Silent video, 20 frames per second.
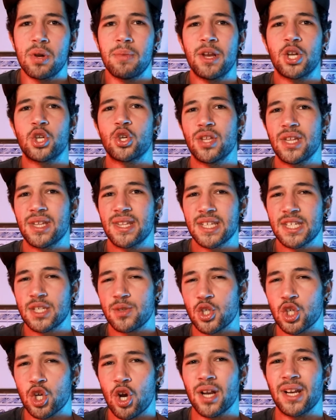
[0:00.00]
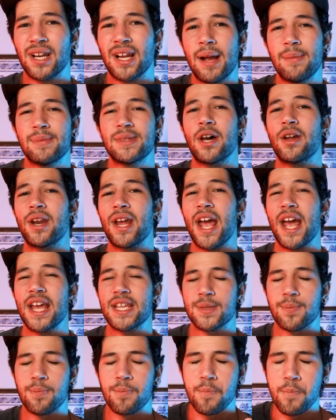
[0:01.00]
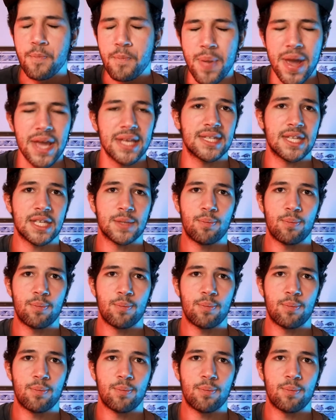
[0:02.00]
wanna make sure that the shot comes out as best as